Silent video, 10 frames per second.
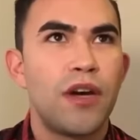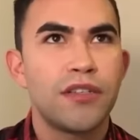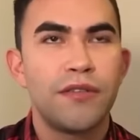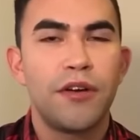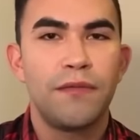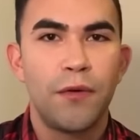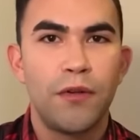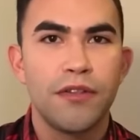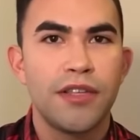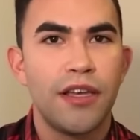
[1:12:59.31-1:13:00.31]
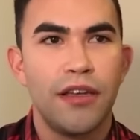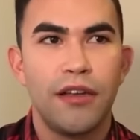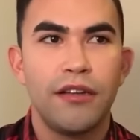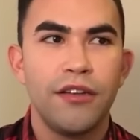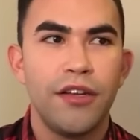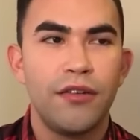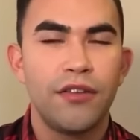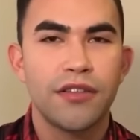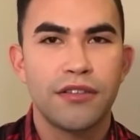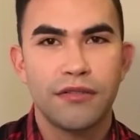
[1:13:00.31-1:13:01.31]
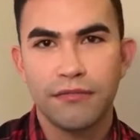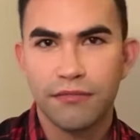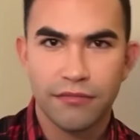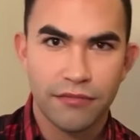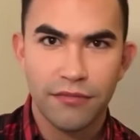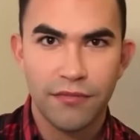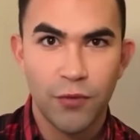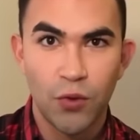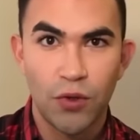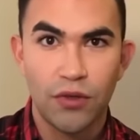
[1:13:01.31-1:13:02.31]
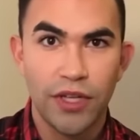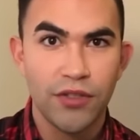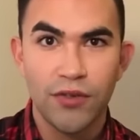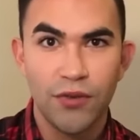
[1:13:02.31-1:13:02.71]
walks around folds and, you know, looks cool, like